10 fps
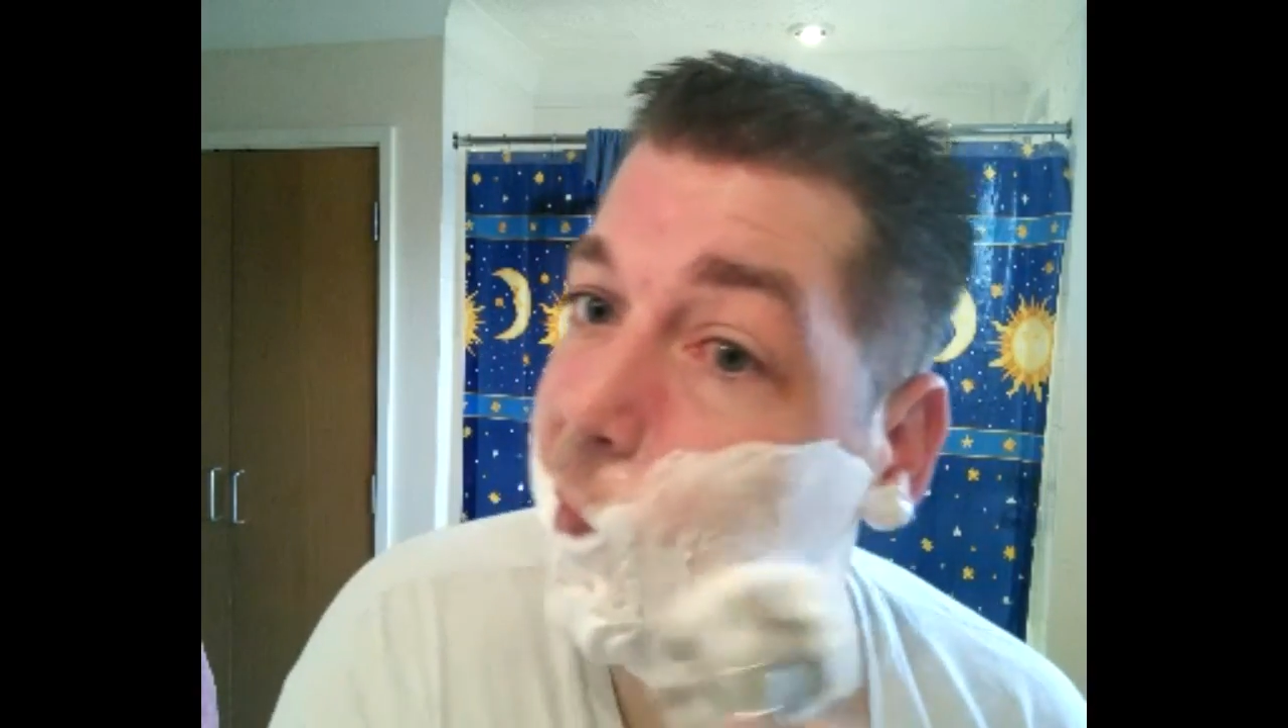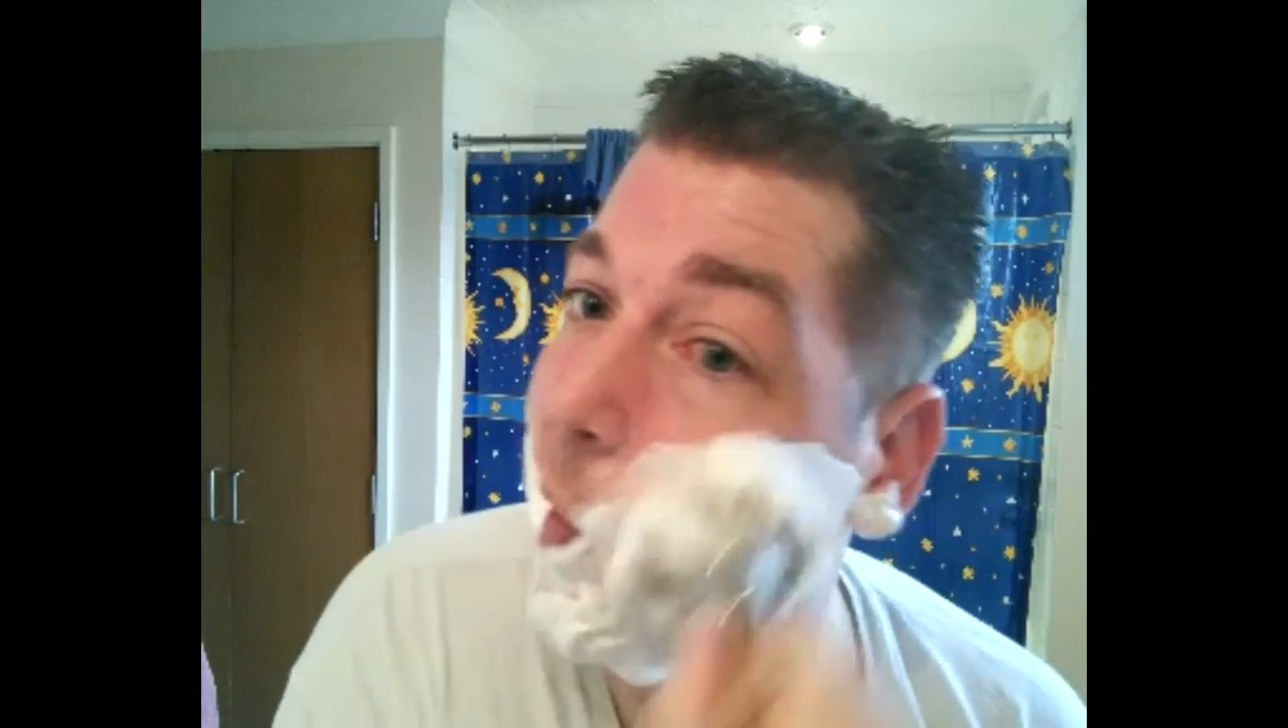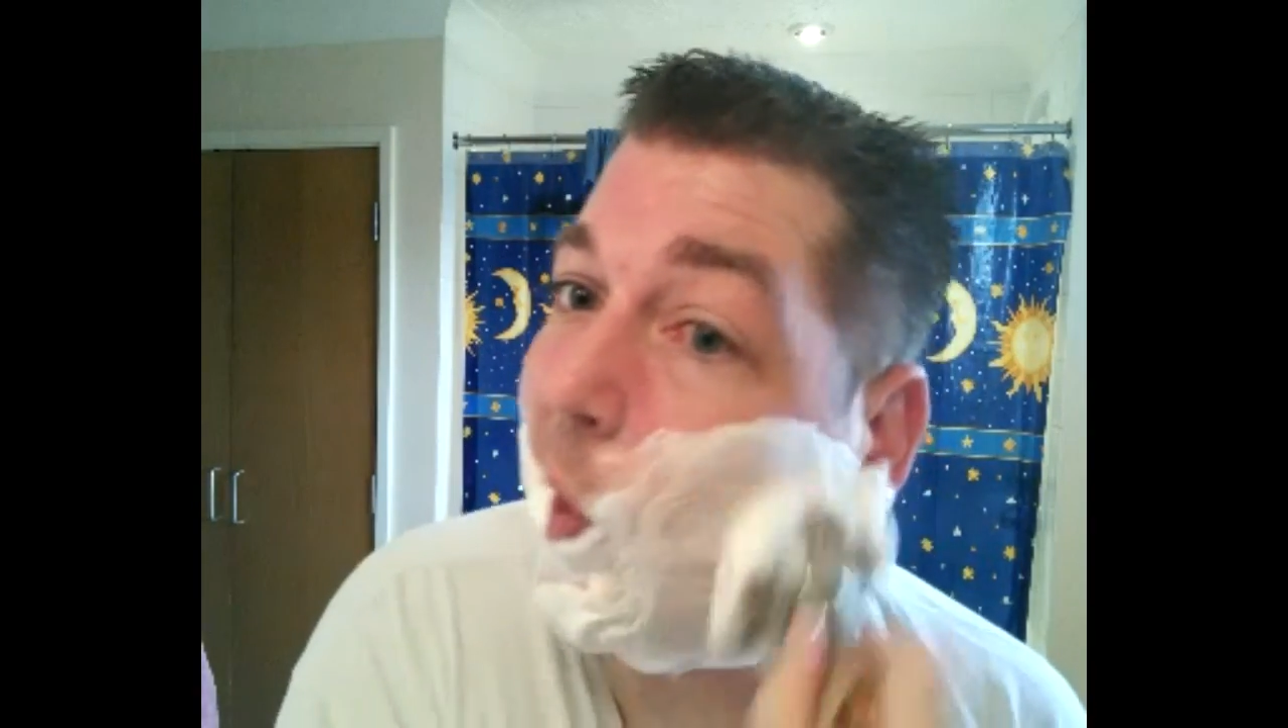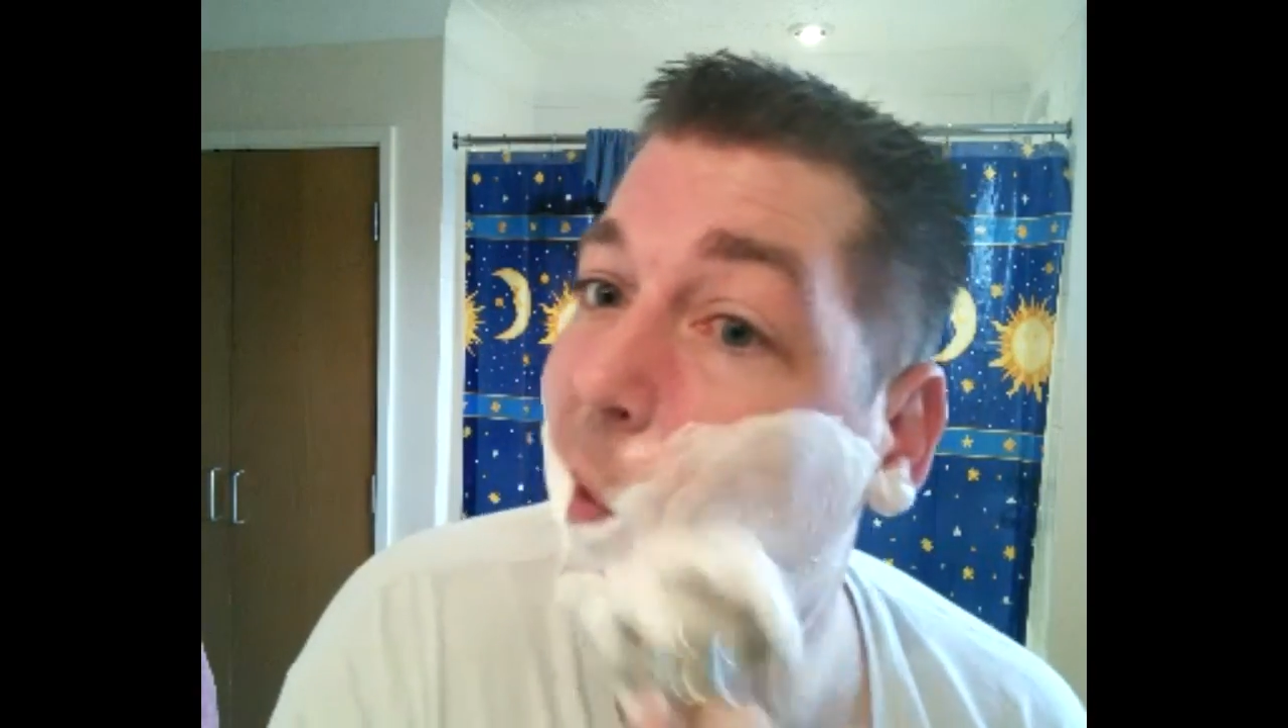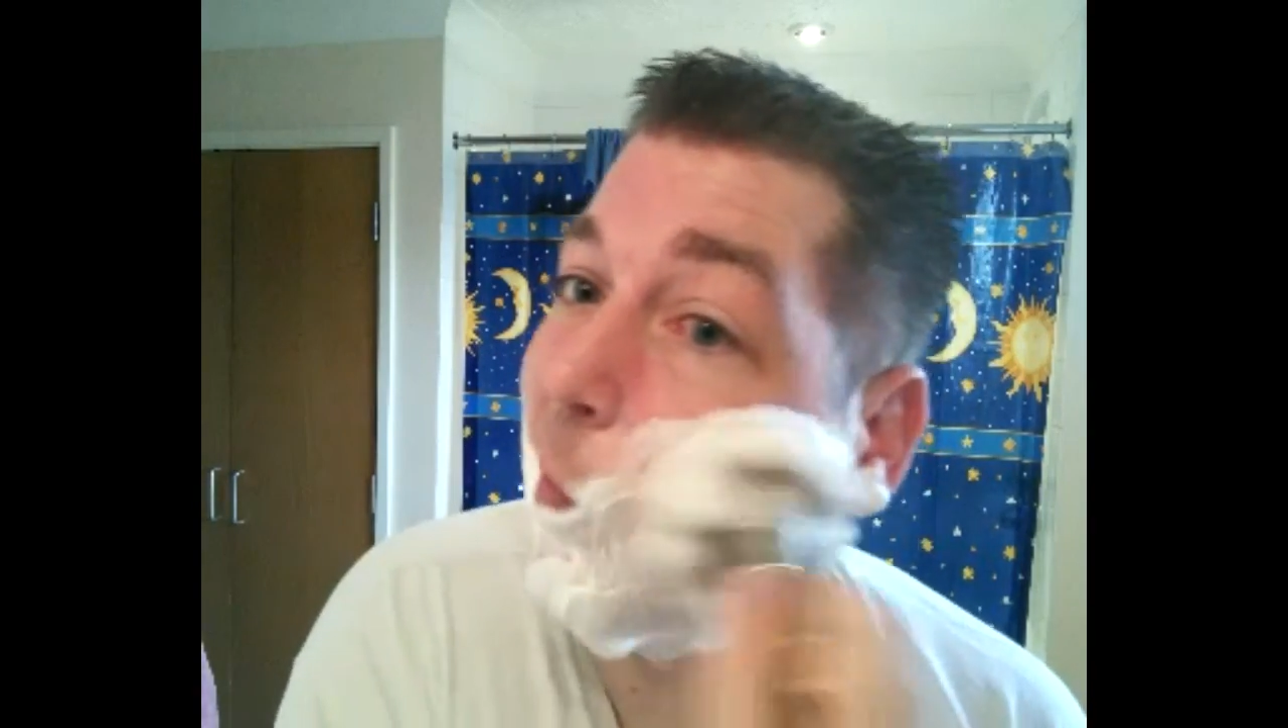
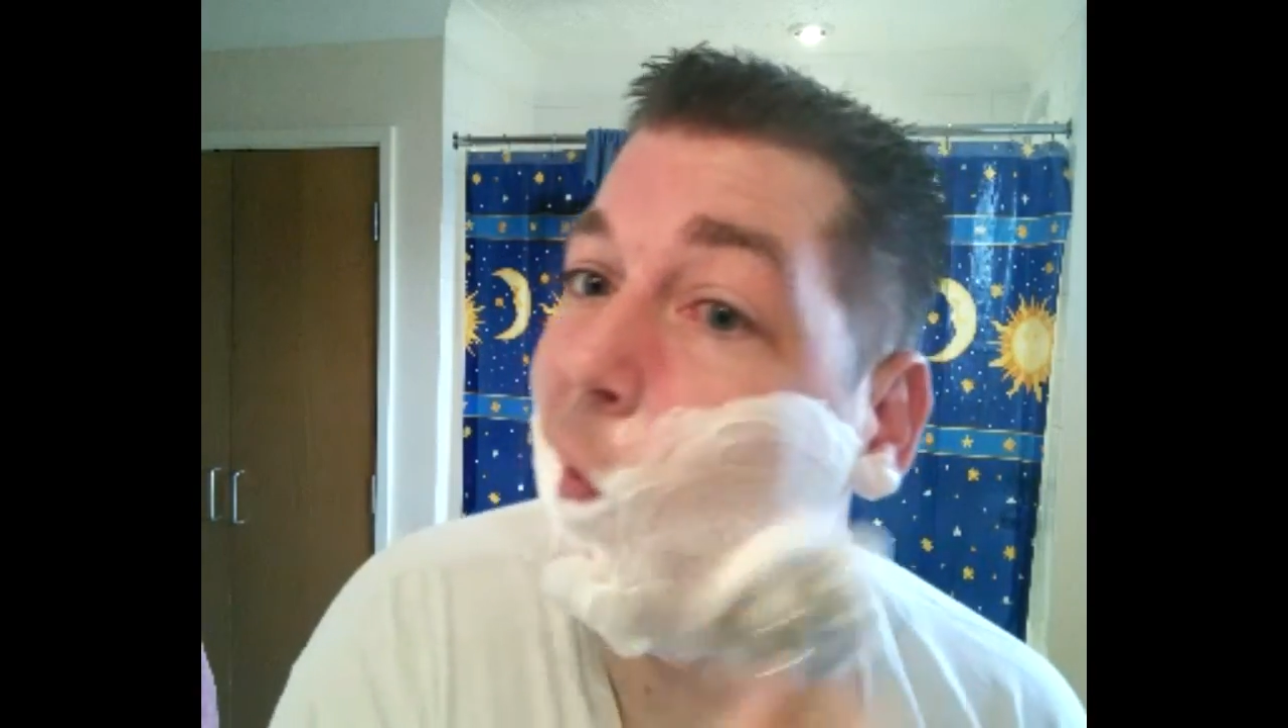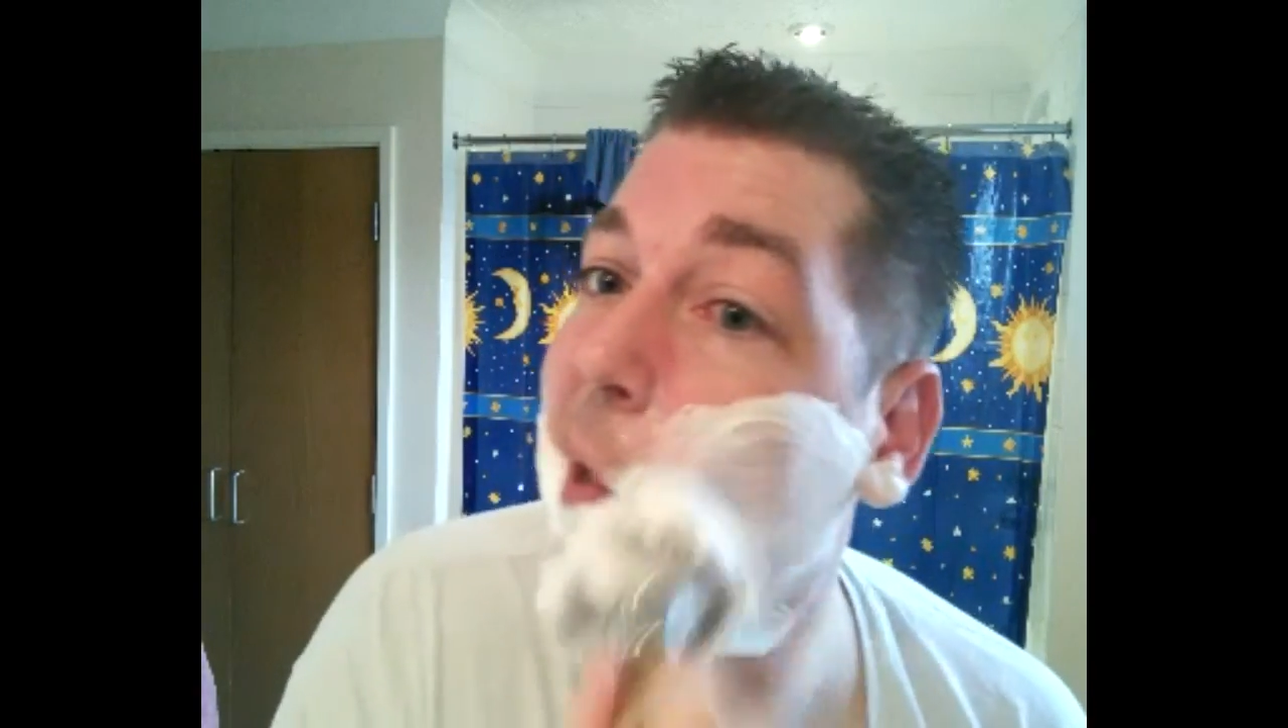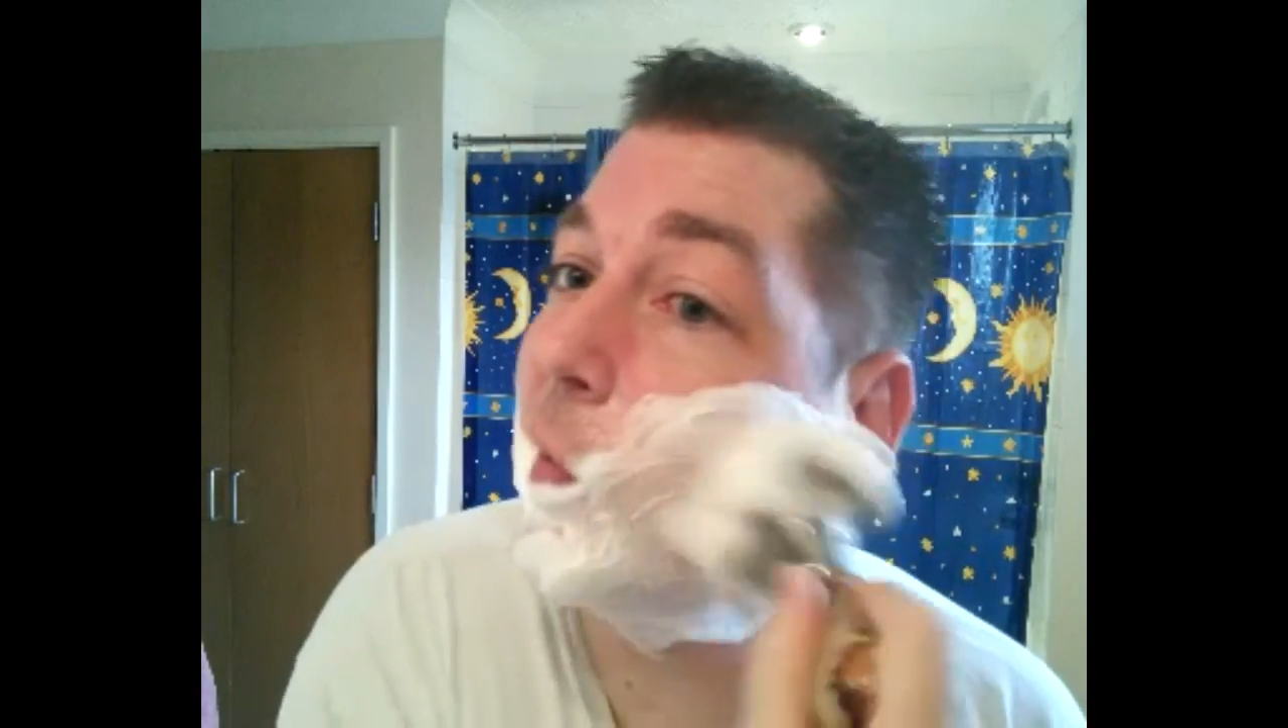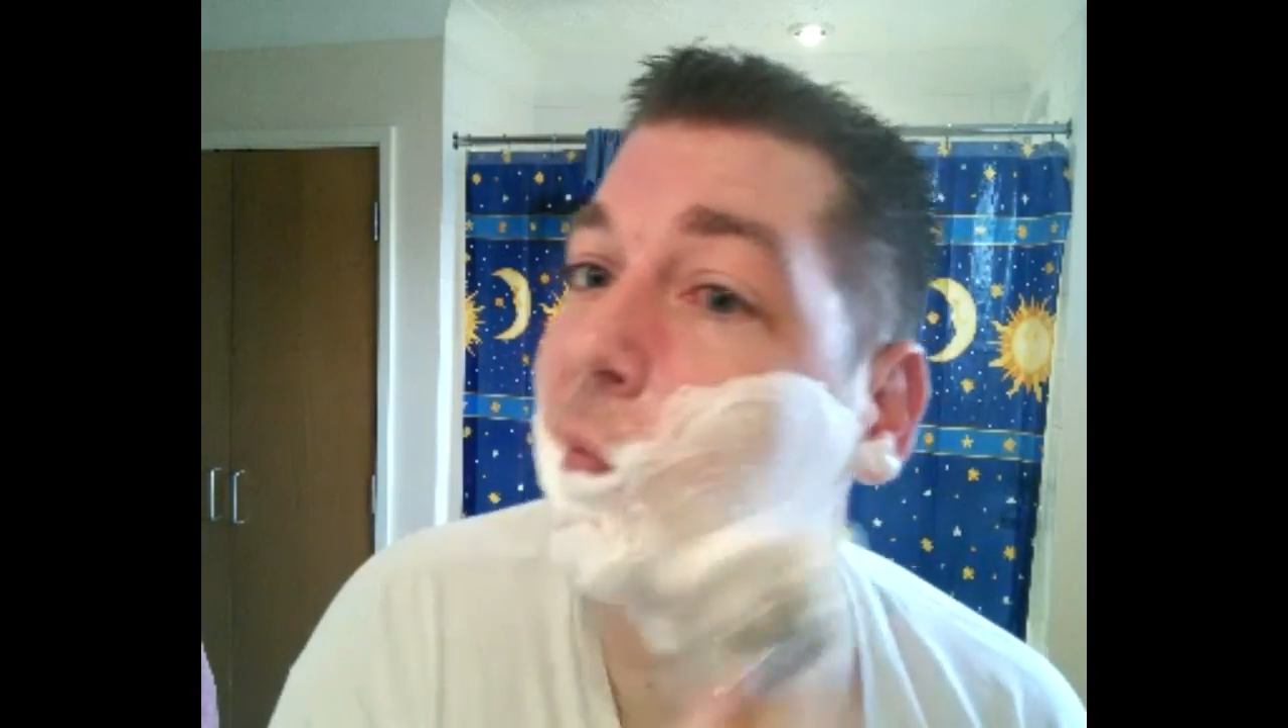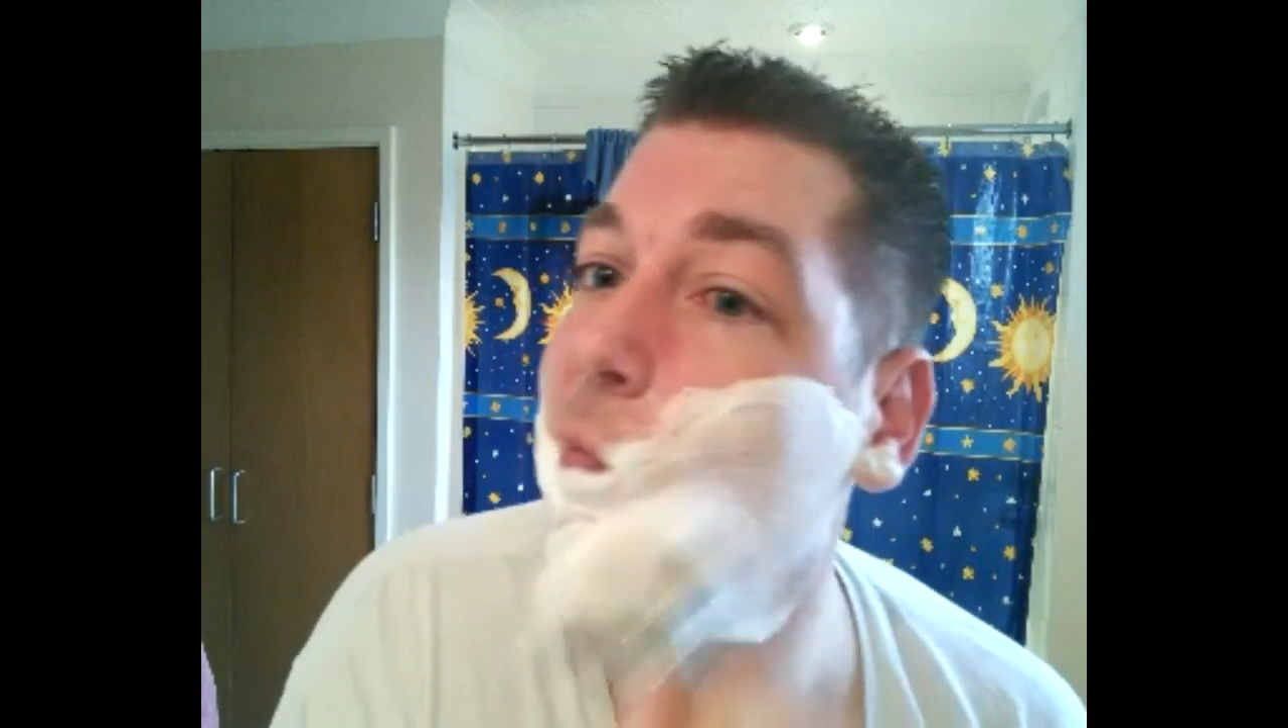an
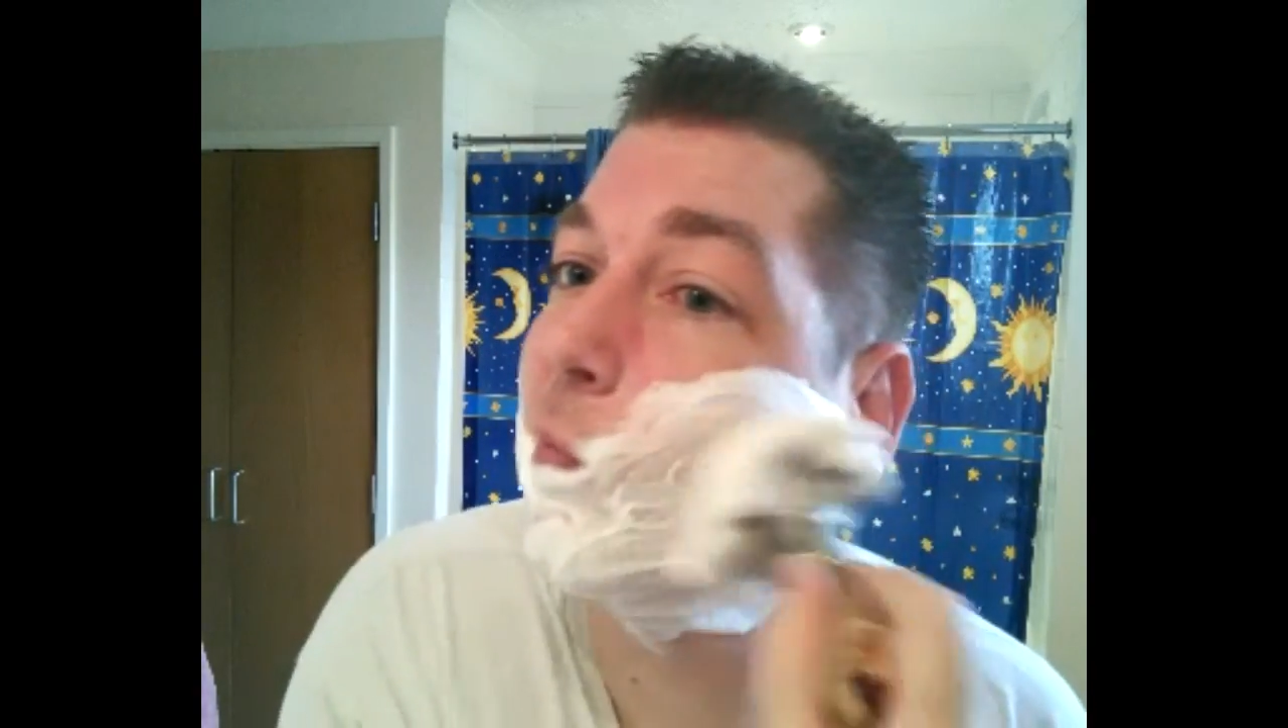outright